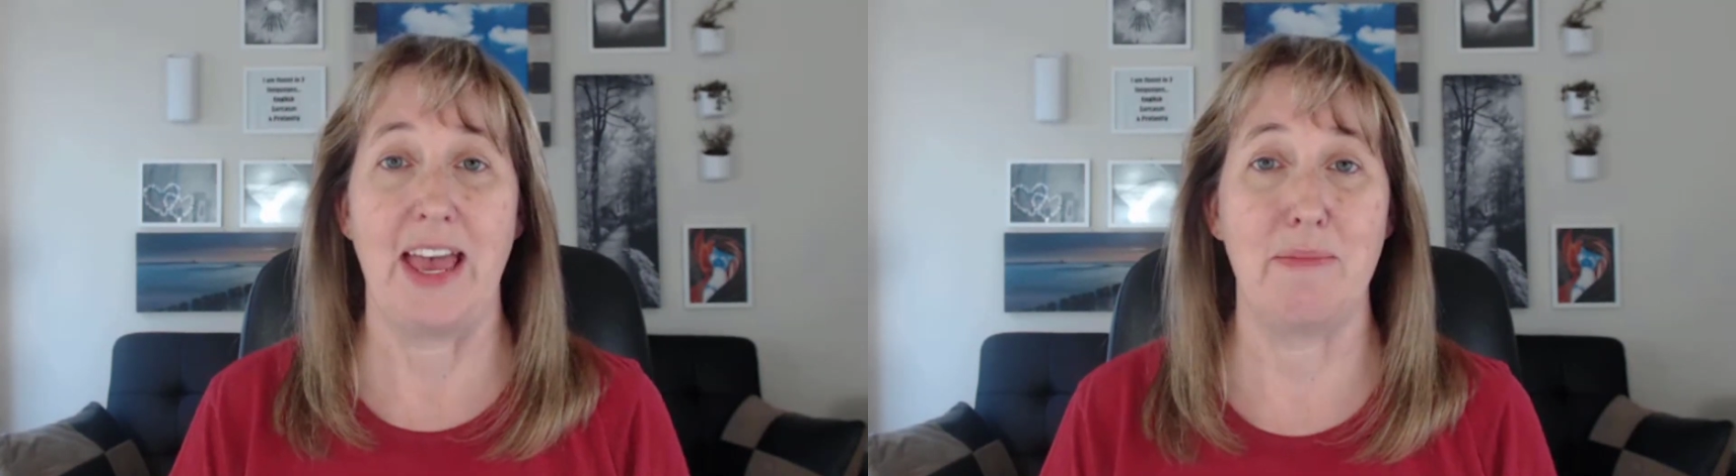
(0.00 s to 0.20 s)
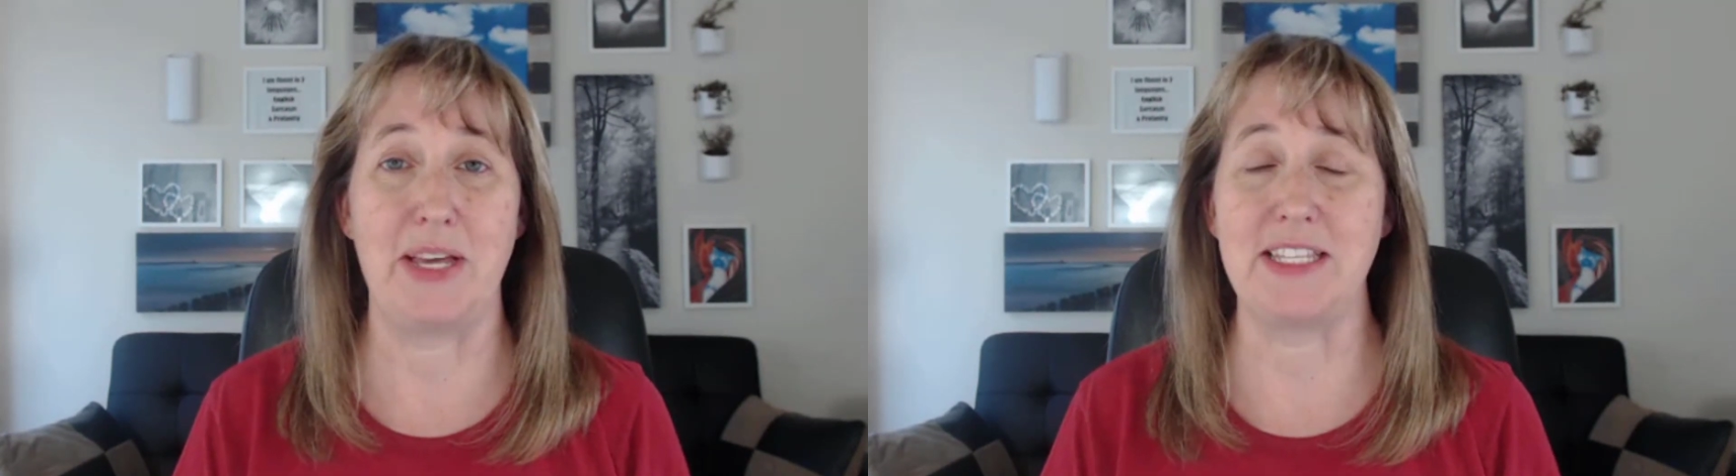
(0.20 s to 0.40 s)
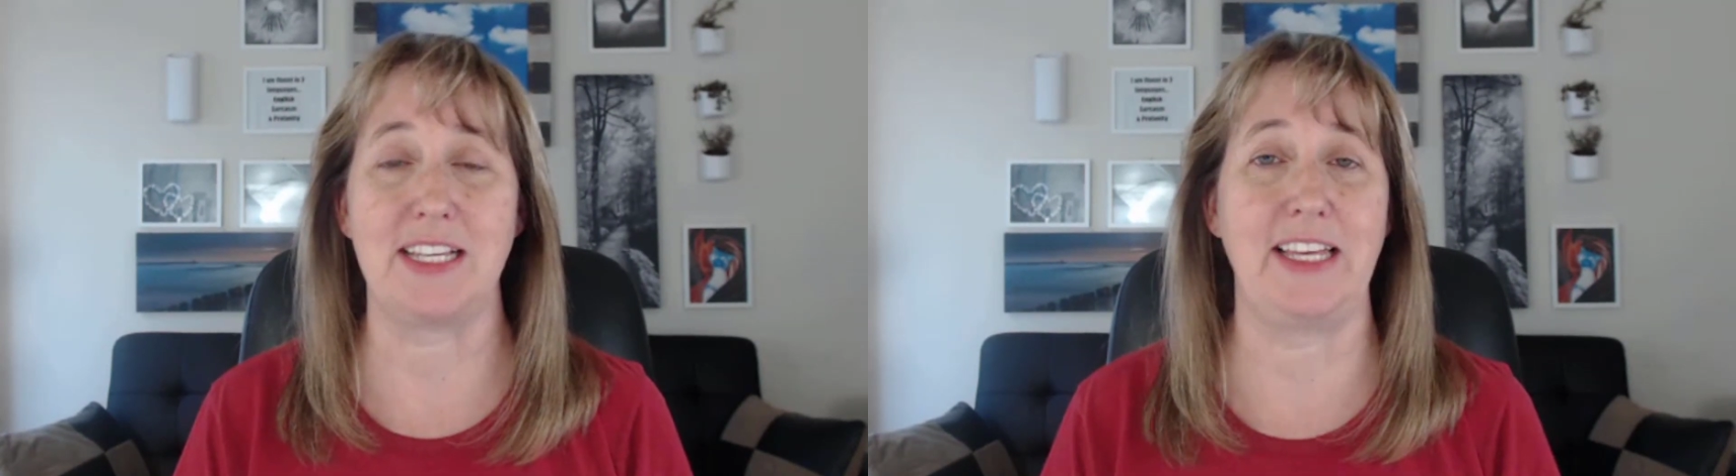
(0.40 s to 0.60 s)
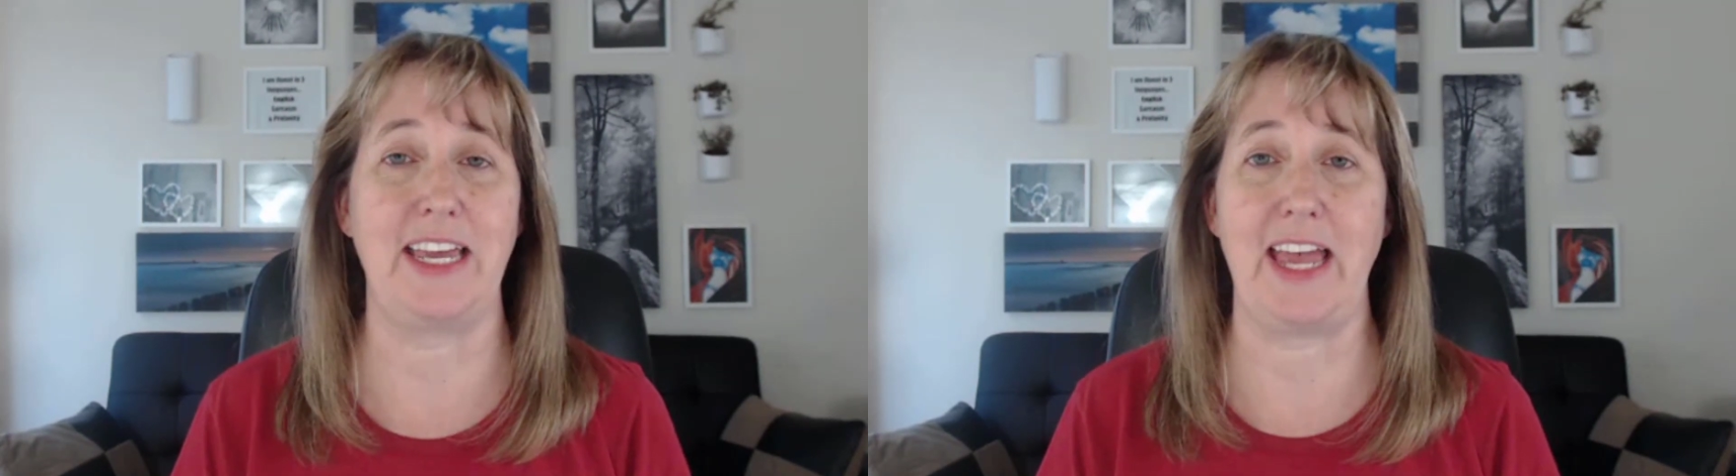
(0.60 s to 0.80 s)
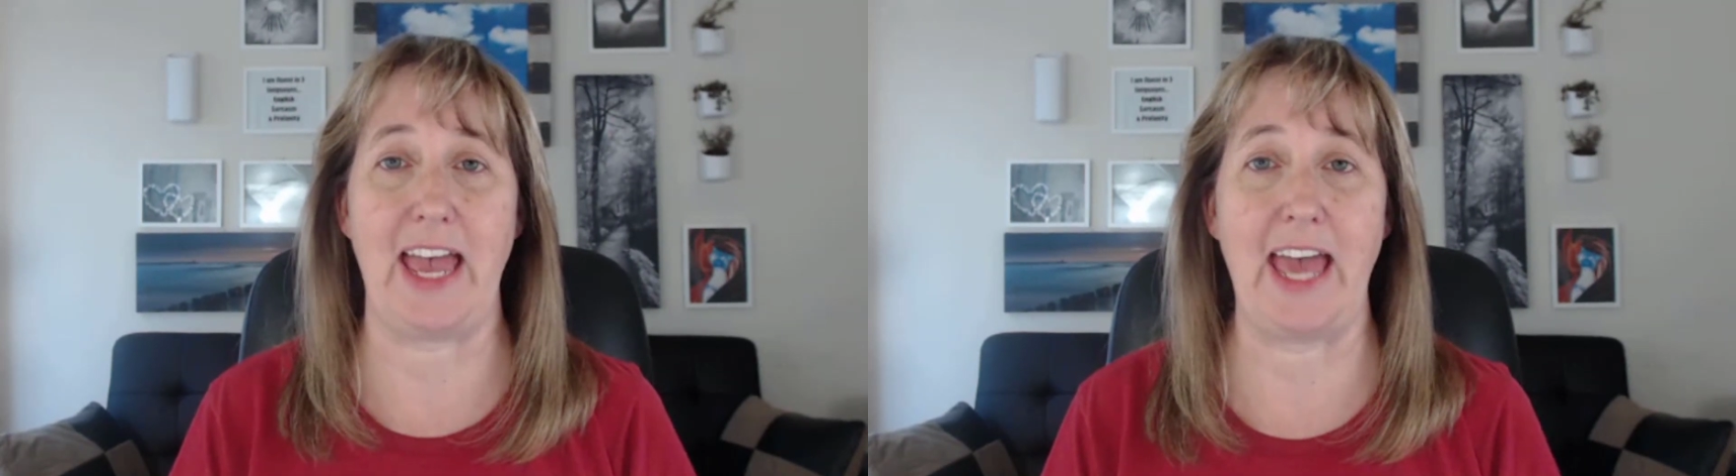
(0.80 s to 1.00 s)

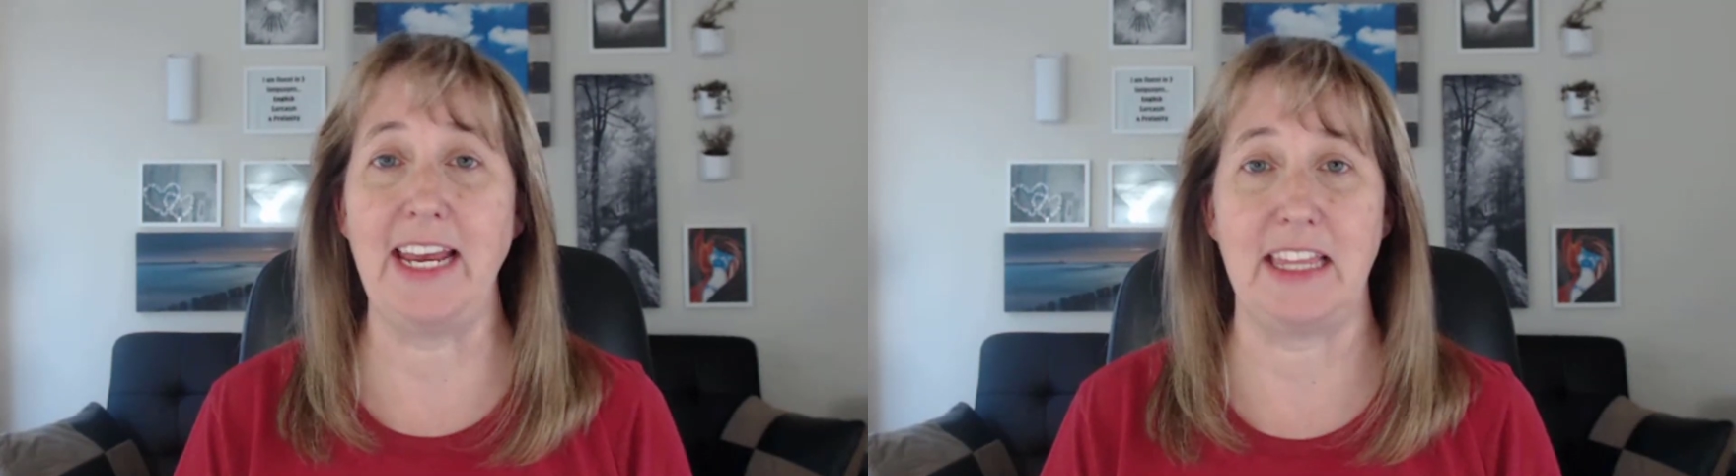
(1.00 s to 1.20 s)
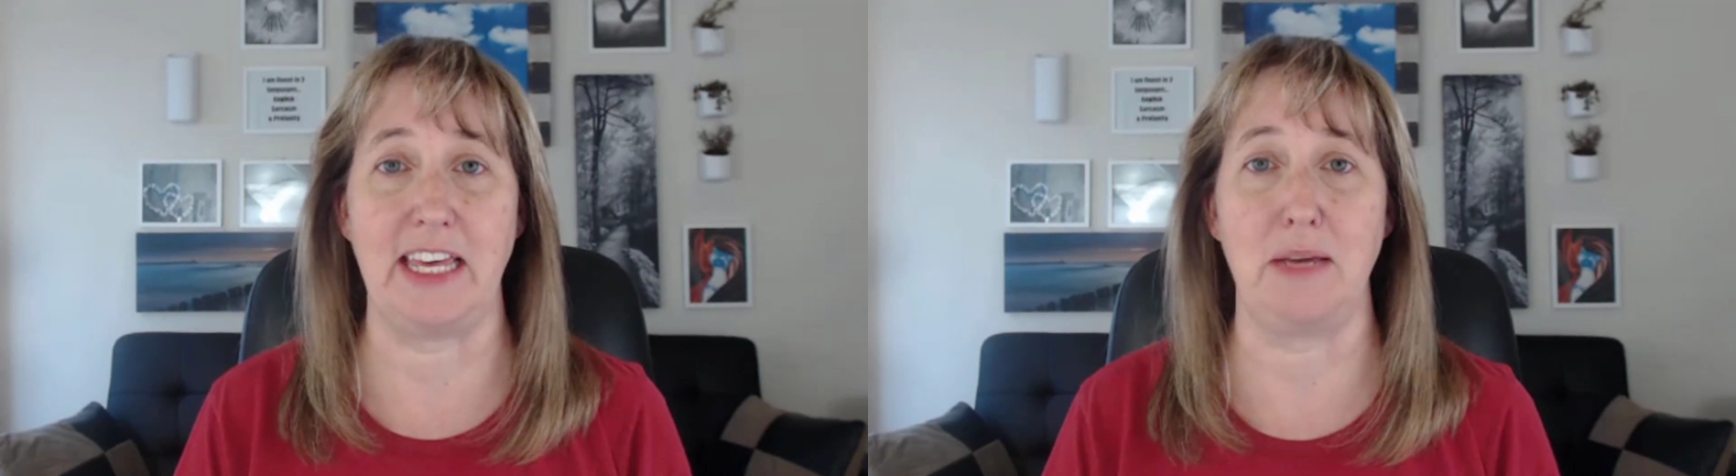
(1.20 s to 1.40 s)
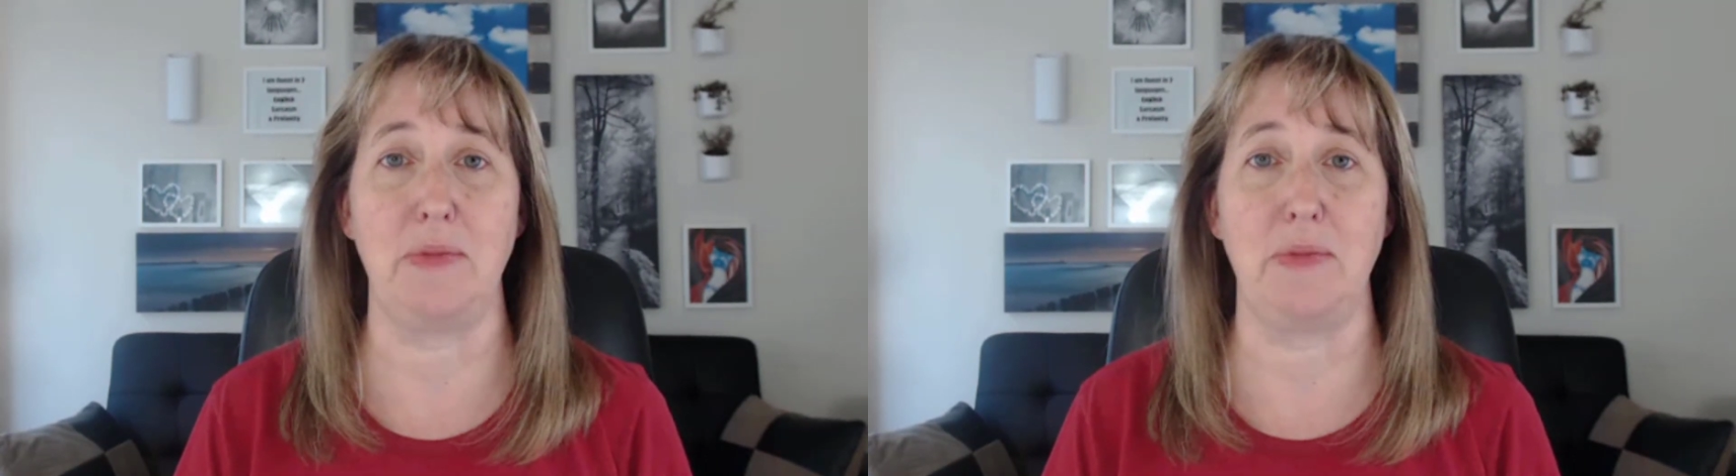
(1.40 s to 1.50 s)
basically anything,